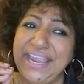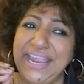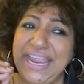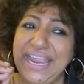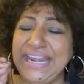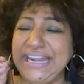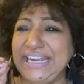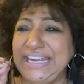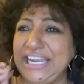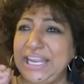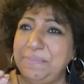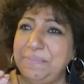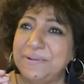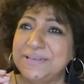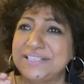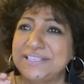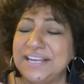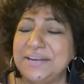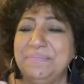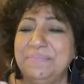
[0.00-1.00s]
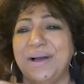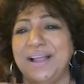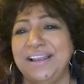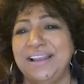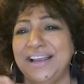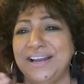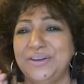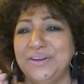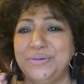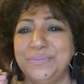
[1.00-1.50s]
80%
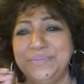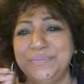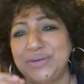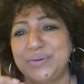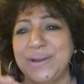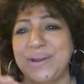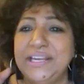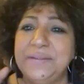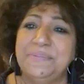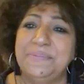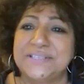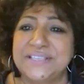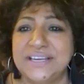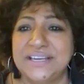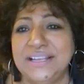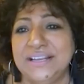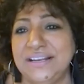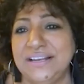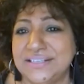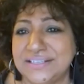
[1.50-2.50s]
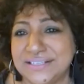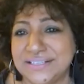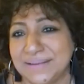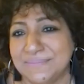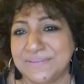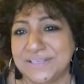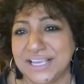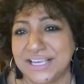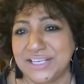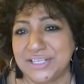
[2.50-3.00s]
Malayalam, 20% English is
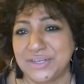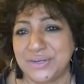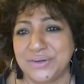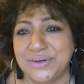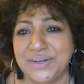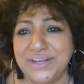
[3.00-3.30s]
samsarichu.